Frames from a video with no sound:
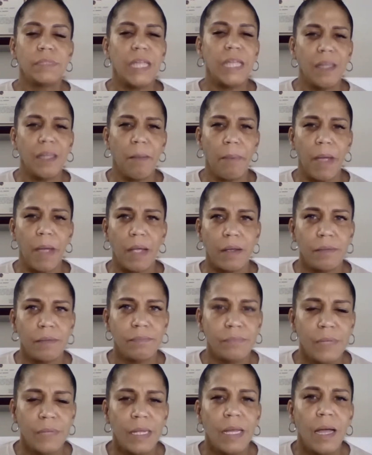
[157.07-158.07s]
Take that back.
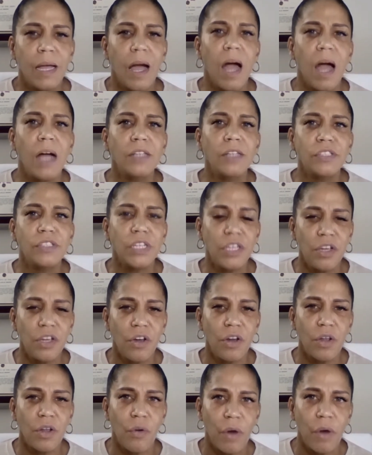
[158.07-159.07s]
An
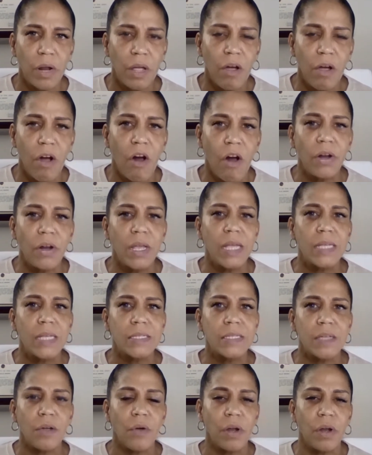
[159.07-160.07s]
unsecured credit card
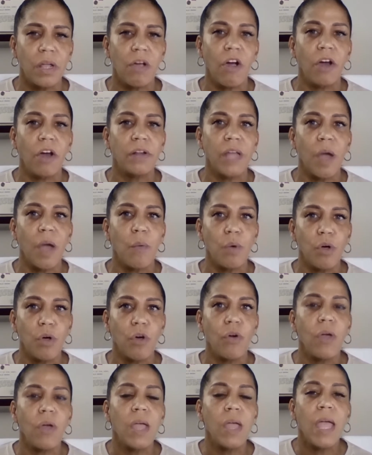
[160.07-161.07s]
is a credit card that
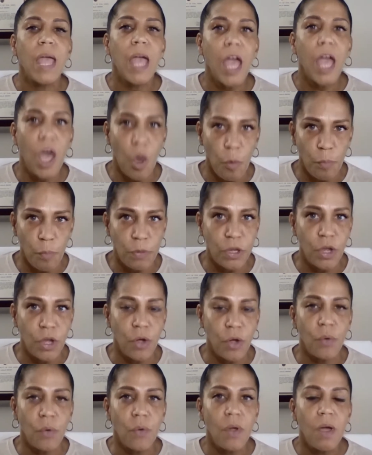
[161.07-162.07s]
will help
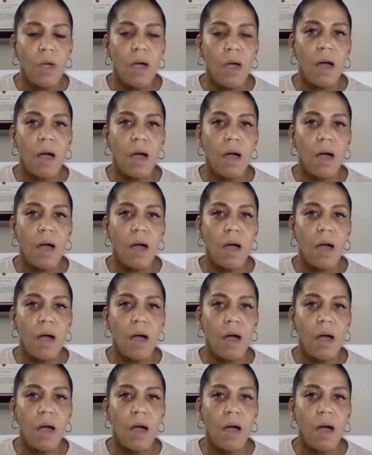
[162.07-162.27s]
you